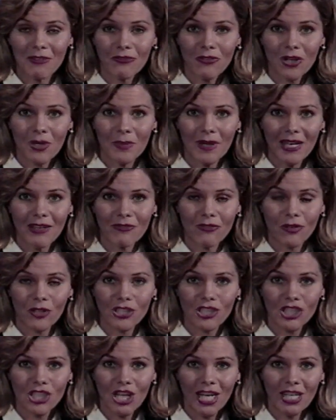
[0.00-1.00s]

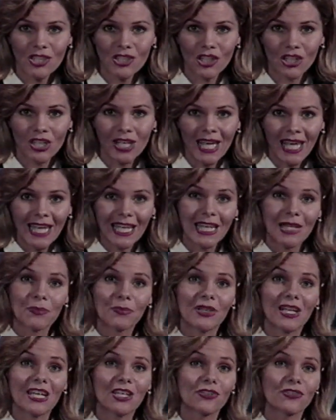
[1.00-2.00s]
4x4 changer can
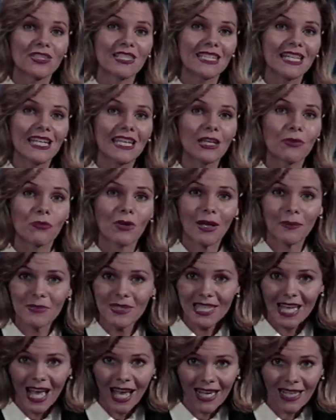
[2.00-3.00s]
play your CD-ROM
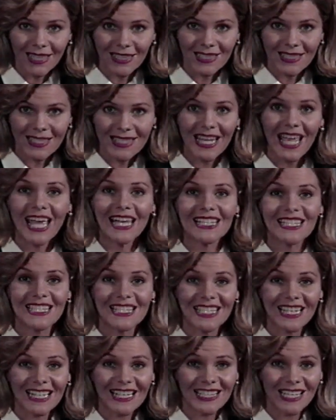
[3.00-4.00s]
titles at
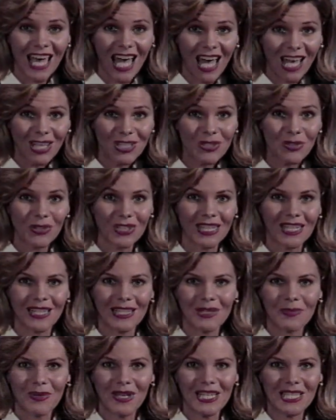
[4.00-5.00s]
600
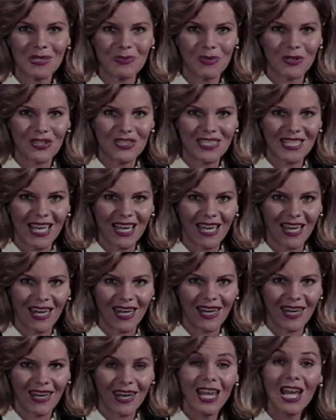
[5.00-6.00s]
kilobytes per second,
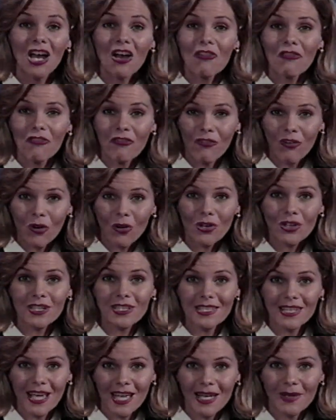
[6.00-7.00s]
4
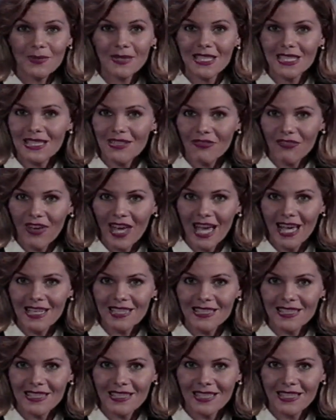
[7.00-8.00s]
times as
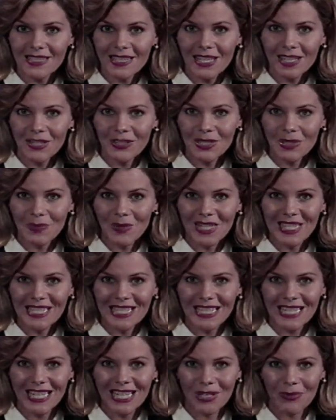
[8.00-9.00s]
fast as a single-speed
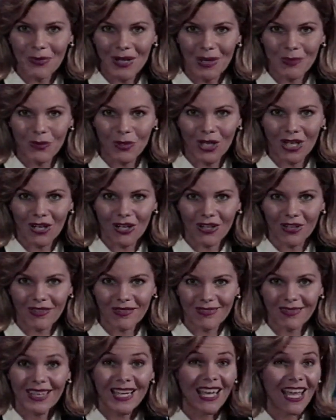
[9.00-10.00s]
CD-ROM reader.
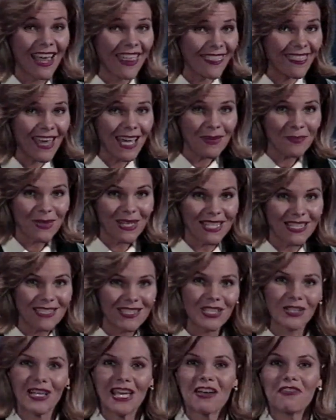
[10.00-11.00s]
That means
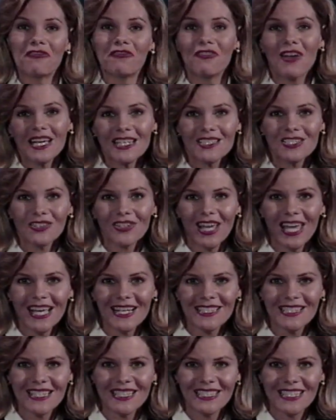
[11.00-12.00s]
you'll have faster
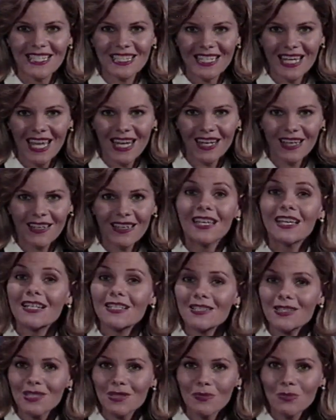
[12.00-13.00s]
access to data,
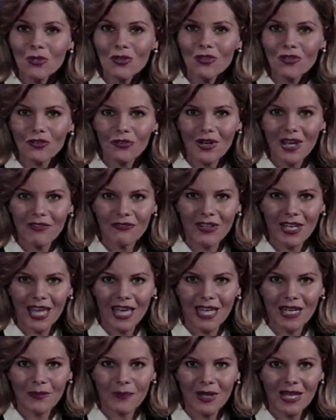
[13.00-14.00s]
smoother graphic
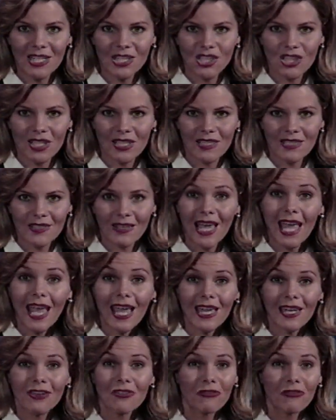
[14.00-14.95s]
animations, and